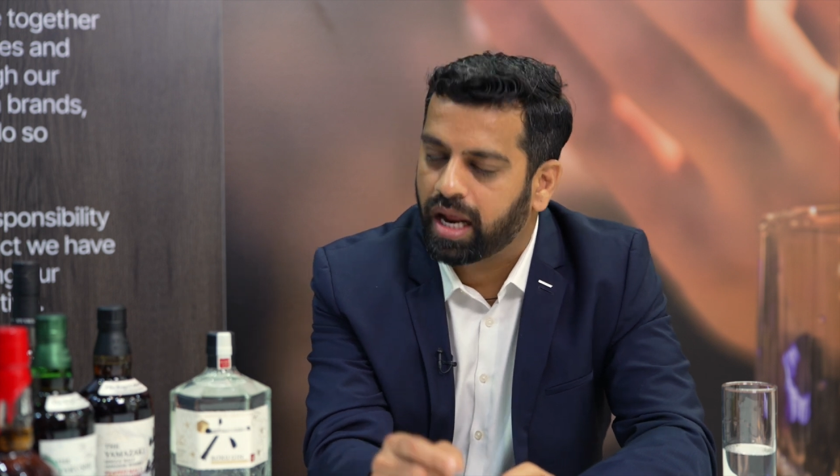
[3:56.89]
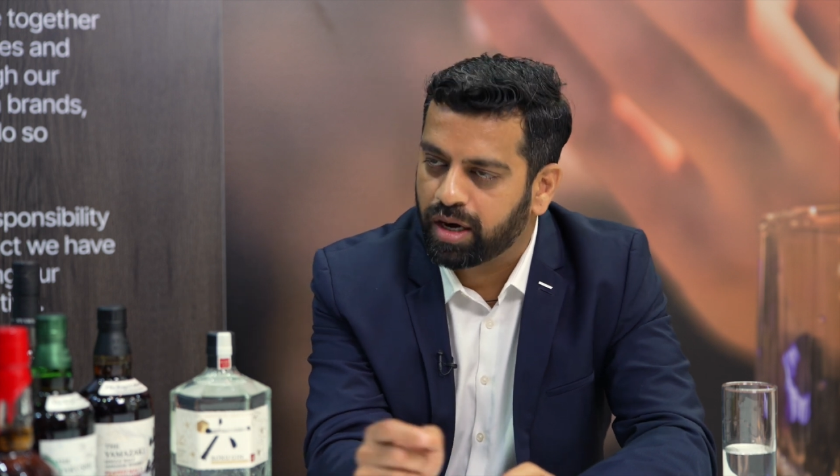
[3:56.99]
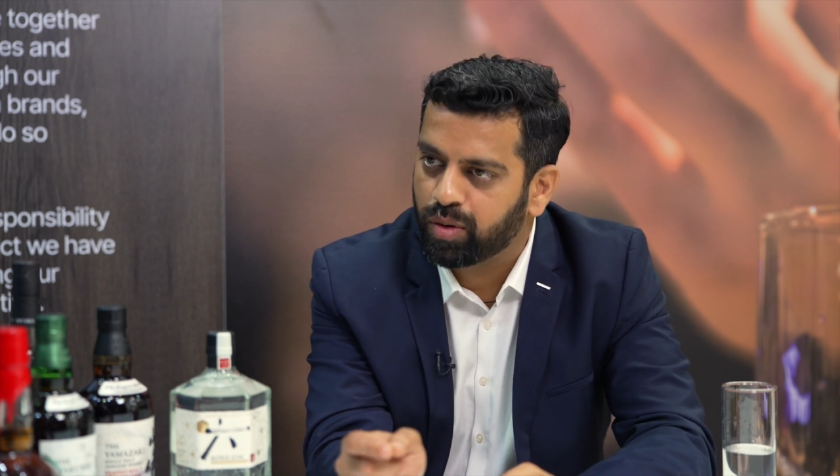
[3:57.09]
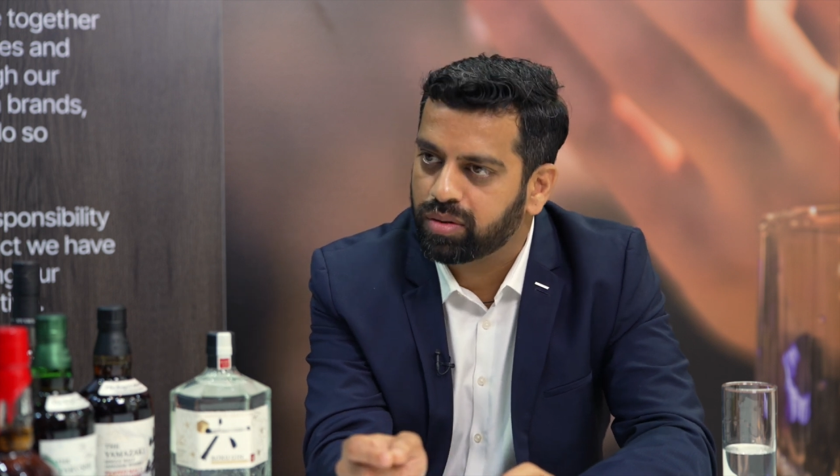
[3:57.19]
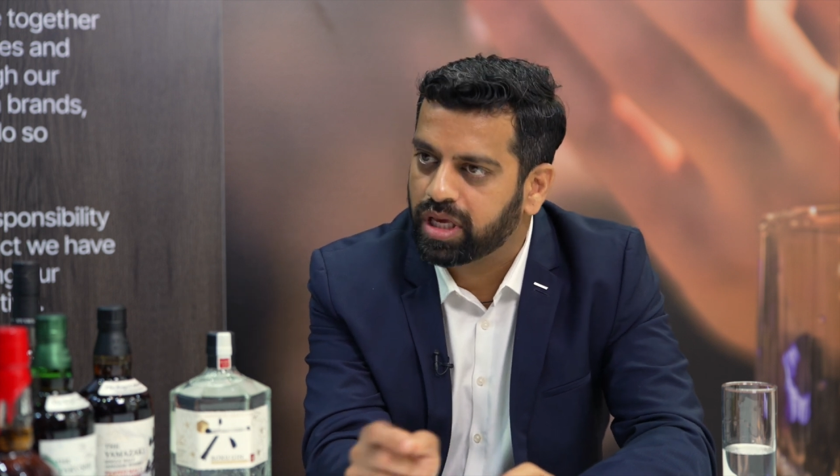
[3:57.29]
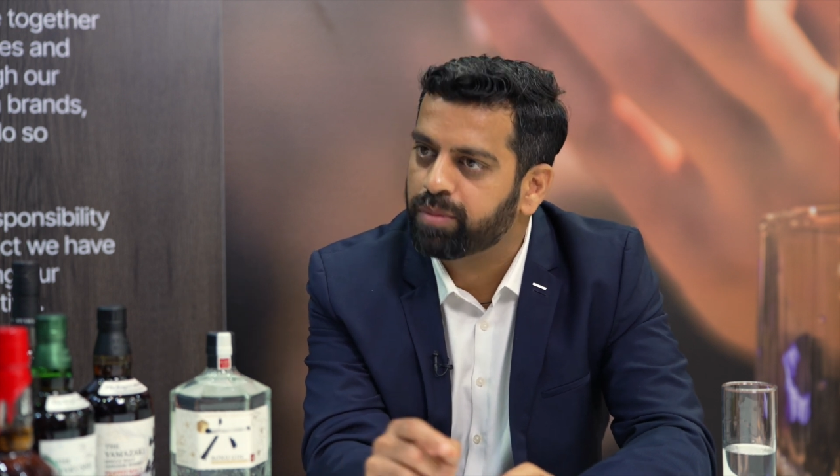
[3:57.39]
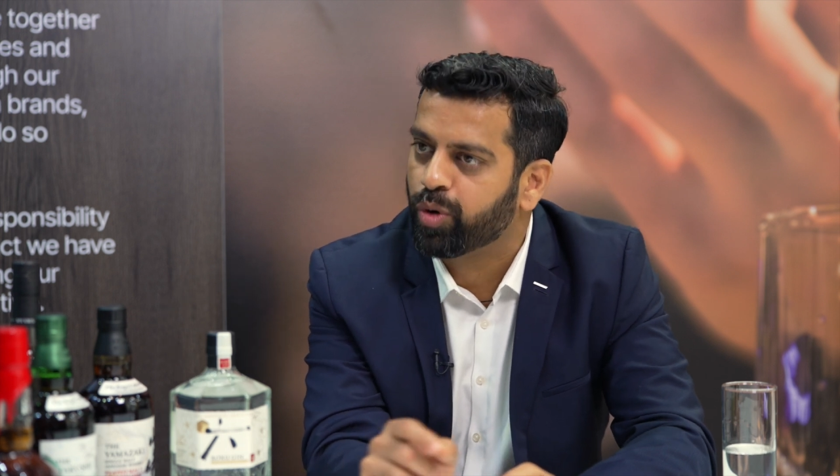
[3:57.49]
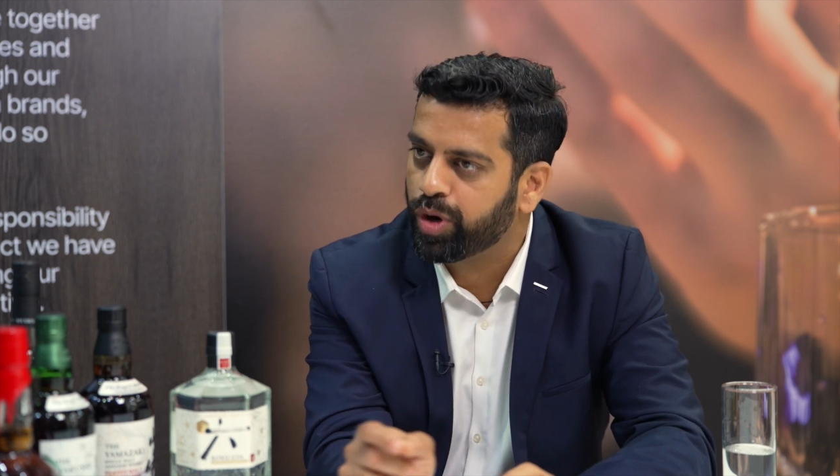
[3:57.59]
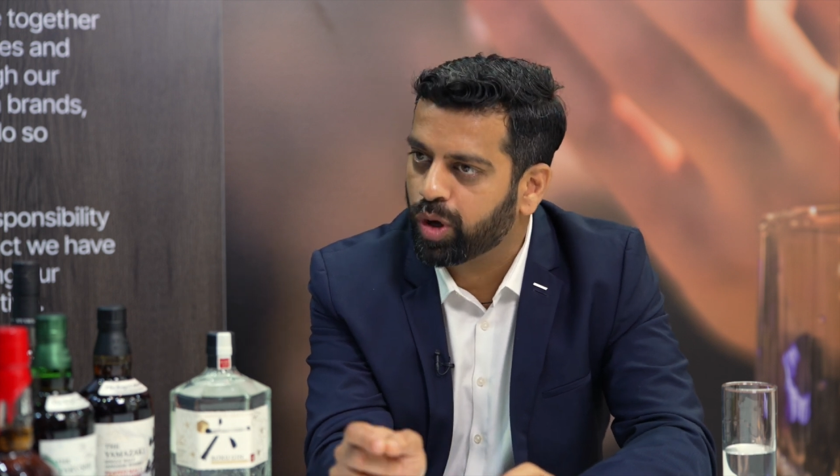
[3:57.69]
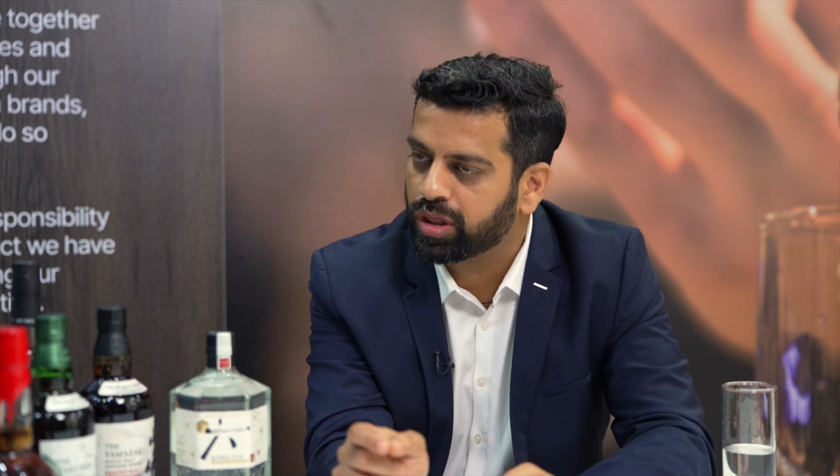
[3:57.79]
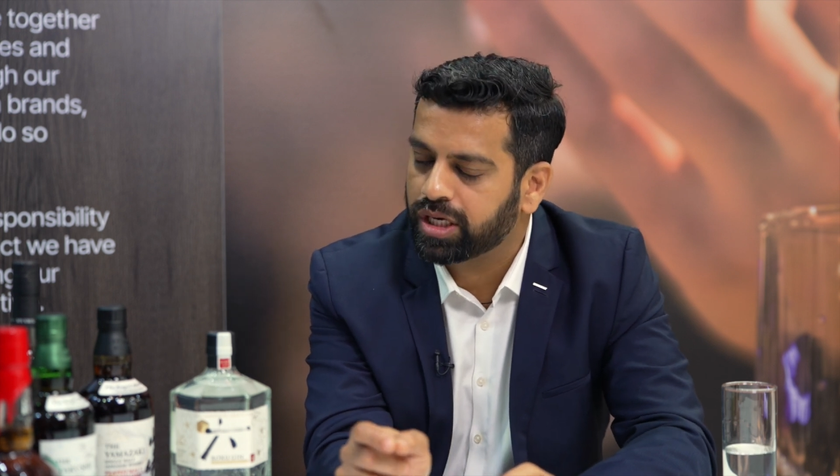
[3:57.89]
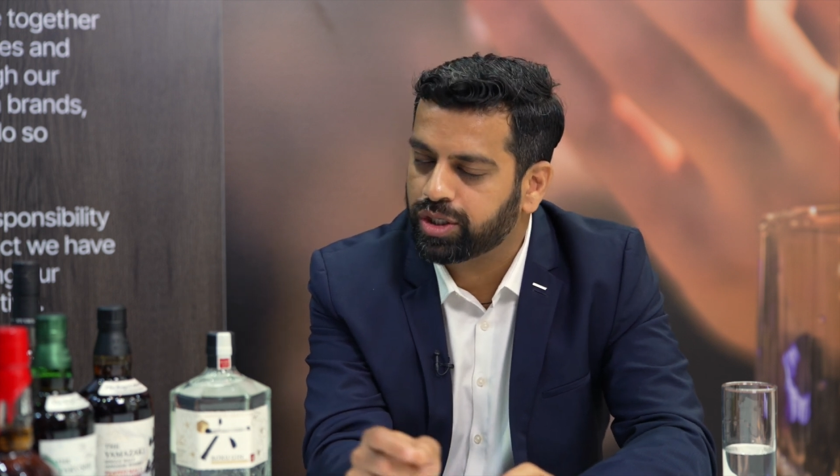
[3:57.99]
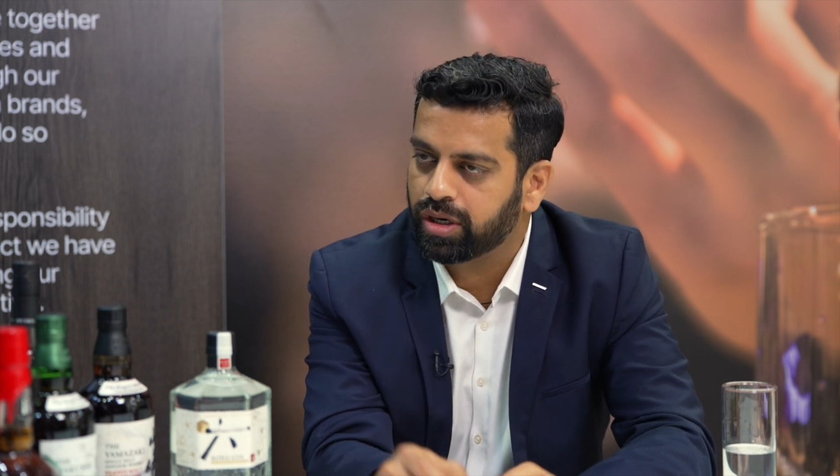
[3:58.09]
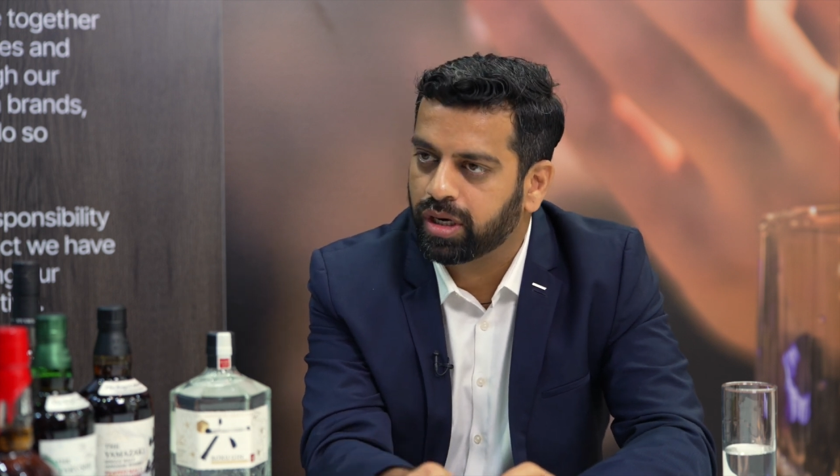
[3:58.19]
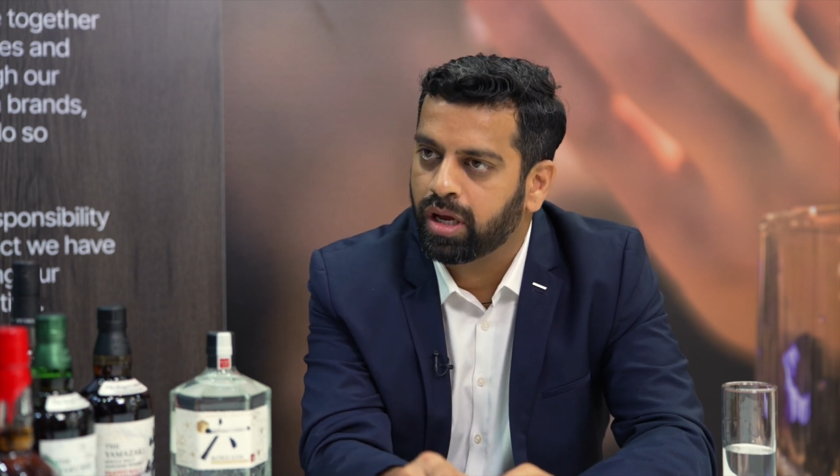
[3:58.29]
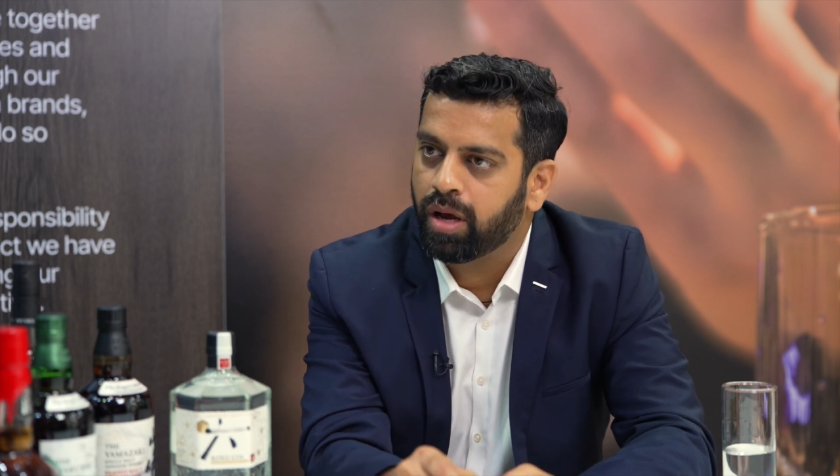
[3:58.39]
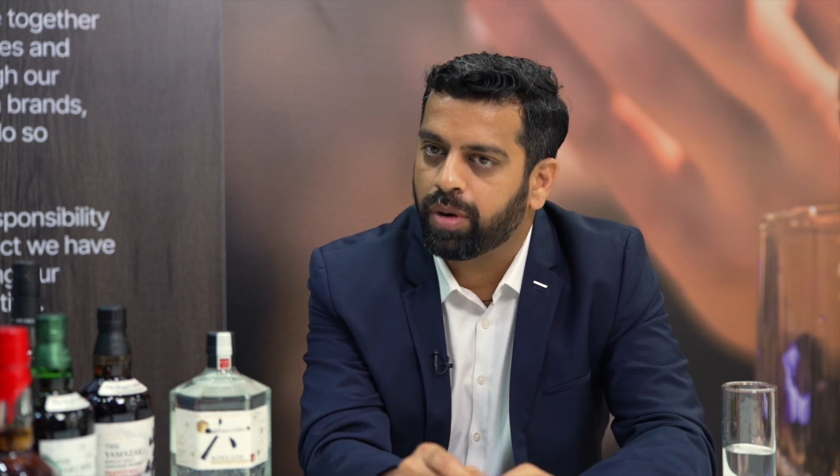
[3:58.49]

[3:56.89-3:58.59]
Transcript: And keep going on that journey.